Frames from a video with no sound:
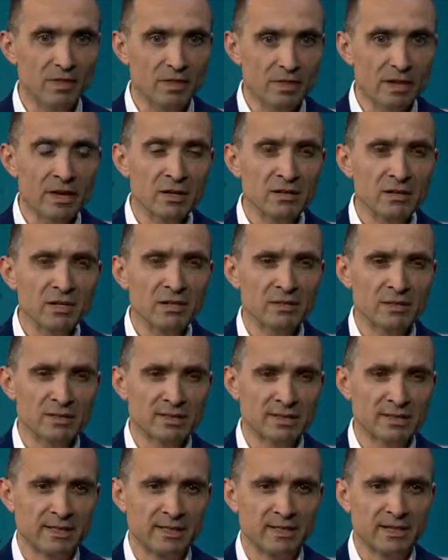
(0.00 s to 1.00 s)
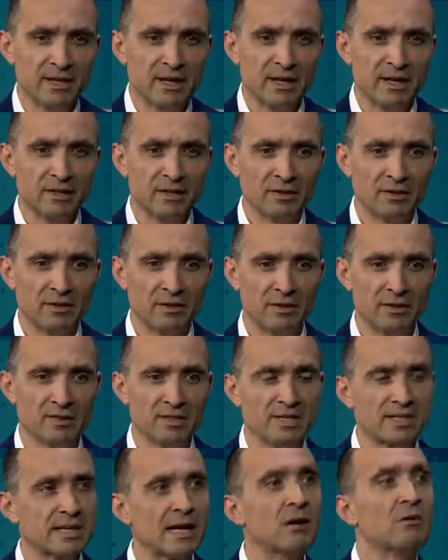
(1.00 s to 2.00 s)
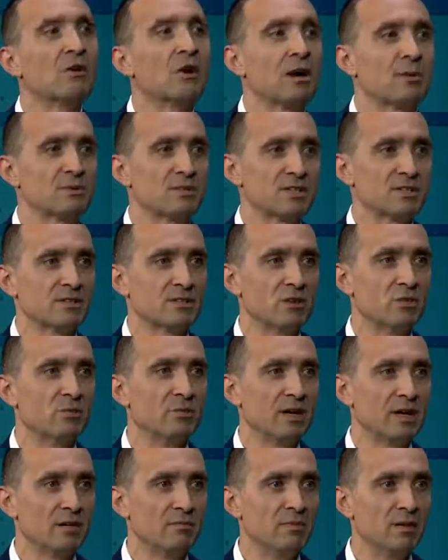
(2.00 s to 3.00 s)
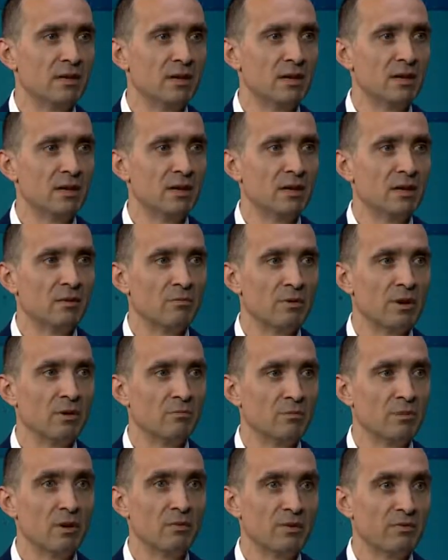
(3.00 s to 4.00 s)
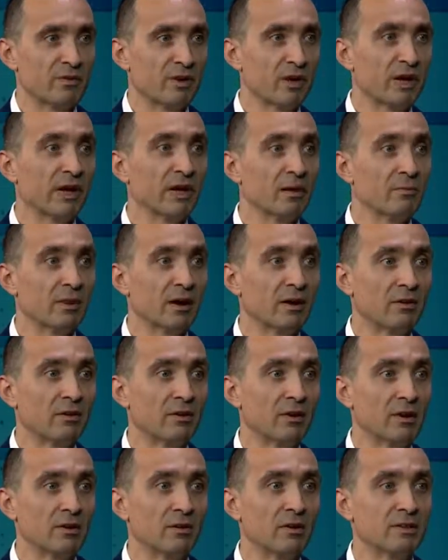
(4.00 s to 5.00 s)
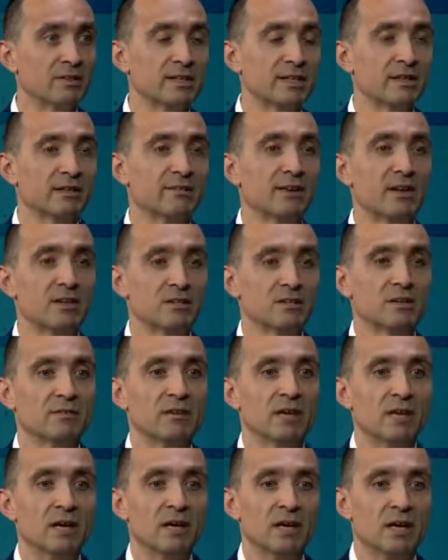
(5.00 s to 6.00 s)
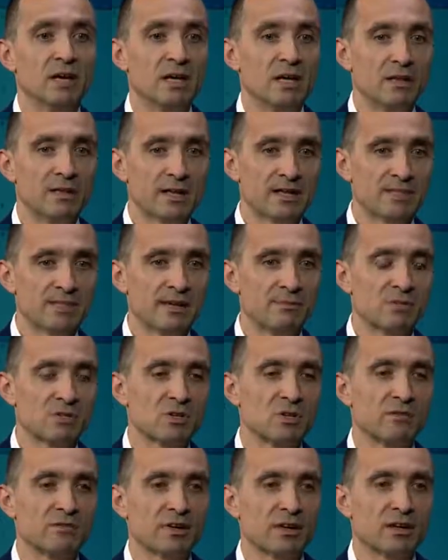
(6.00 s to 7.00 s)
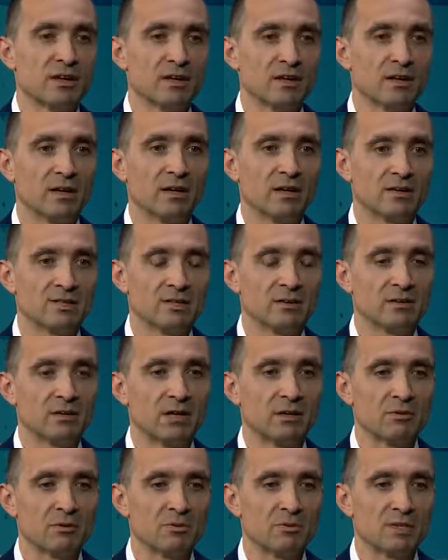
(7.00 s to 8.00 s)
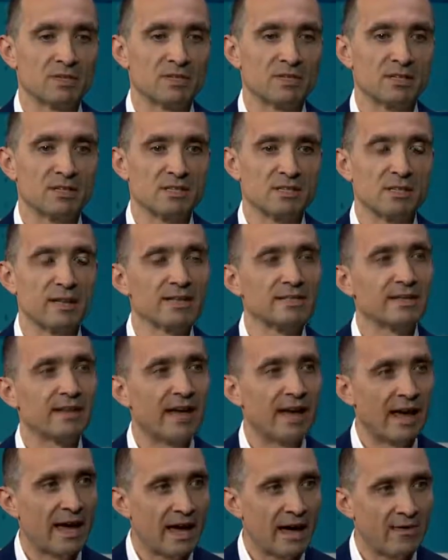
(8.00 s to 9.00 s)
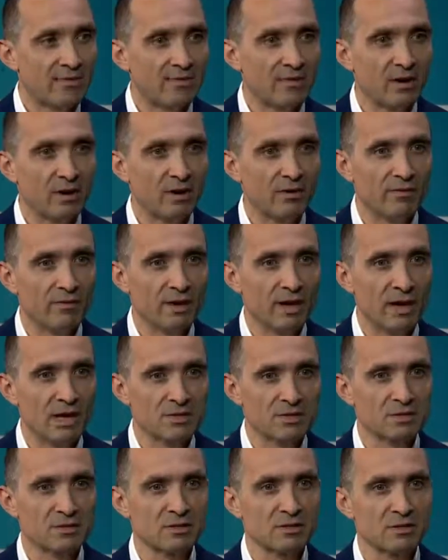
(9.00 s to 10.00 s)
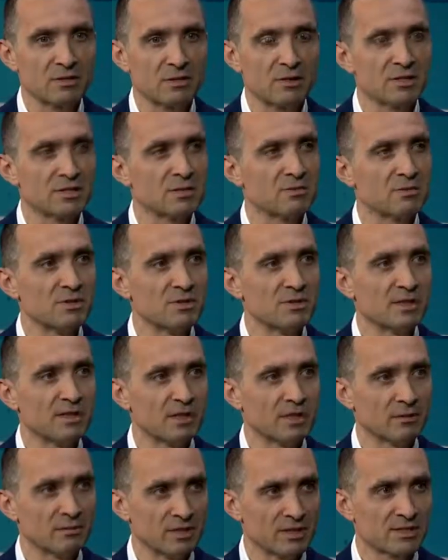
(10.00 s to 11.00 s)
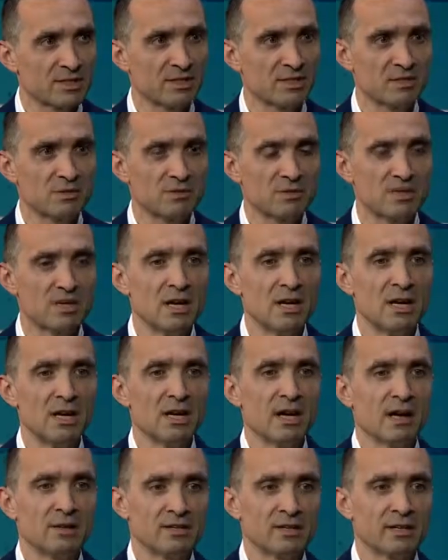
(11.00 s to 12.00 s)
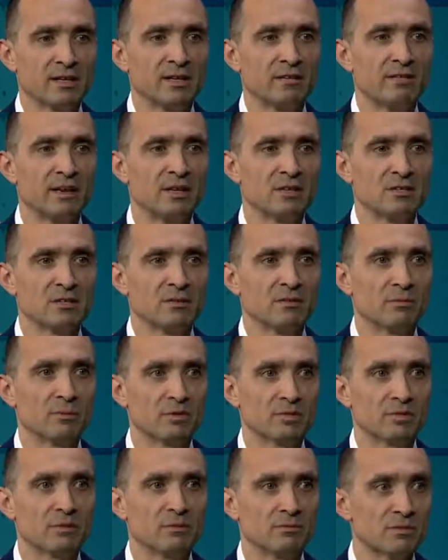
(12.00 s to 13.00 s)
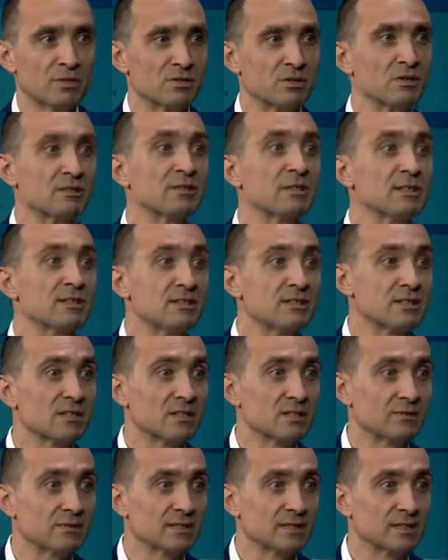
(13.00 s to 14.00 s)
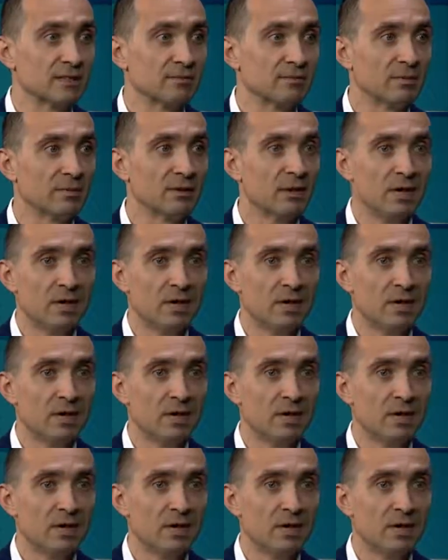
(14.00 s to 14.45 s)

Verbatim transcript: Then you need to understand that there are discount options that you may be, may, may be forgetting about and not, not taking advantage of. That same survey, uh, State of Cloud report, says less than half of Azure customers and A W S customers are taking advantage of what's called reserved instances, for example.